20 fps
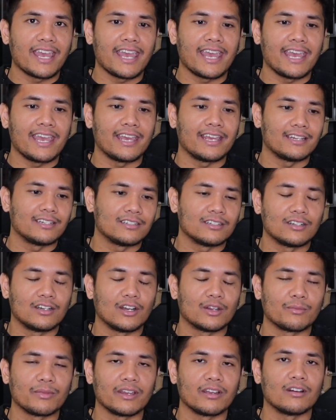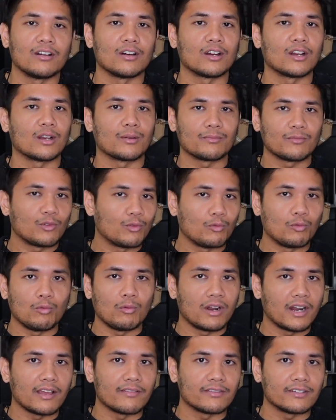hand, on my arm,
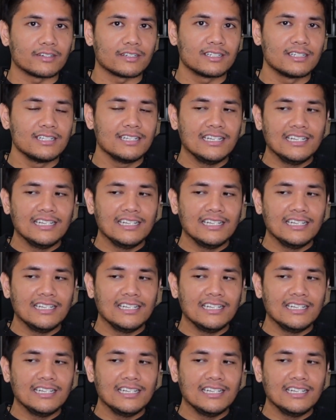whatever.